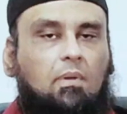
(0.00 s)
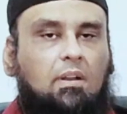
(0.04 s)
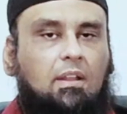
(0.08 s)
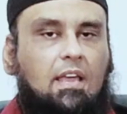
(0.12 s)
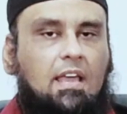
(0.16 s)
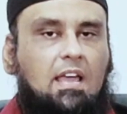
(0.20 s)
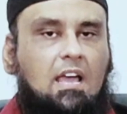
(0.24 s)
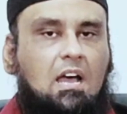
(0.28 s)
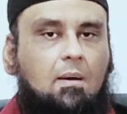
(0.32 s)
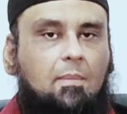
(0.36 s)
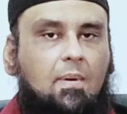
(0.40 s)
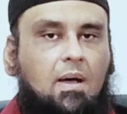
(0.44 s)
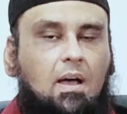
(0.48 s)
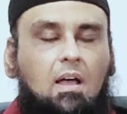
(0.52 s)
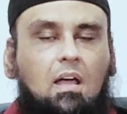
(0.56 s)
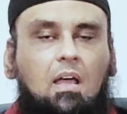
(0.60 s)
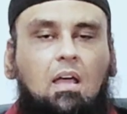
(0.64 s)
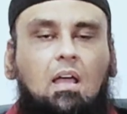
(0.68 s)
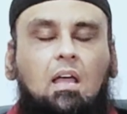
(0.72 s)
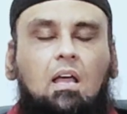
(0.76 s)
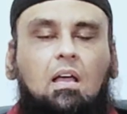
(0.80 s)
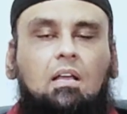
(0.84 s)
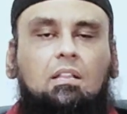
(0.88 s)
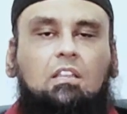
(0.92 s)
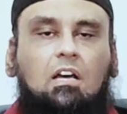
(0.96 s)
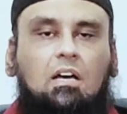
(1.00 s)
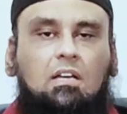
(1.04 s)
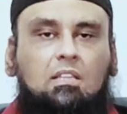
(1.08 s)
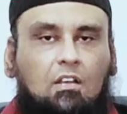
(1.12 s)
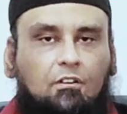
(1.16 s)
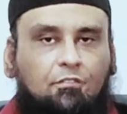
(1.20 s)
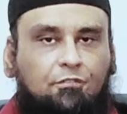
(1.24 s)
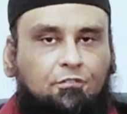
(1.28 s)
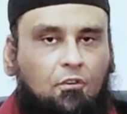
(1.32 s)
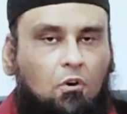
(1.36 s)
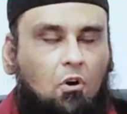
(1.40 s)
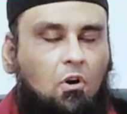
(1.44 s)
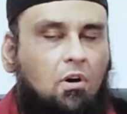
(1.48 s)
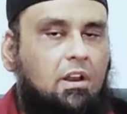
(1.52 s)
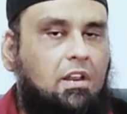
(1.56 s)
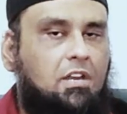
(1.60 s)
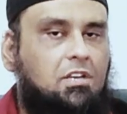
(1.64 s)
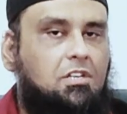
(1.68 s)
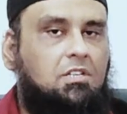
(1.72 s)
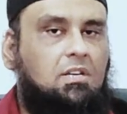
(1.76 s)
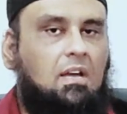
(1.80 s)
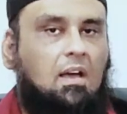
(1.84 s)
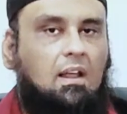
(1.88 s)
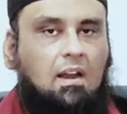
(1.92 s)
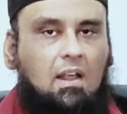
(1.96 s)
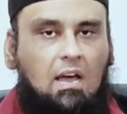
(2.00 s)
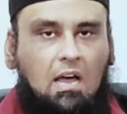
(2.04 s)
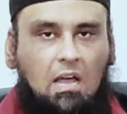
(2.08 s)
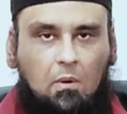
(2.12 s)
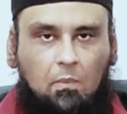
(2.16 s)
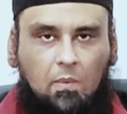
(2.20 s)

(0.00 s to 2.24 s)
Yawm al-Qiyamah. The other four, inshallah,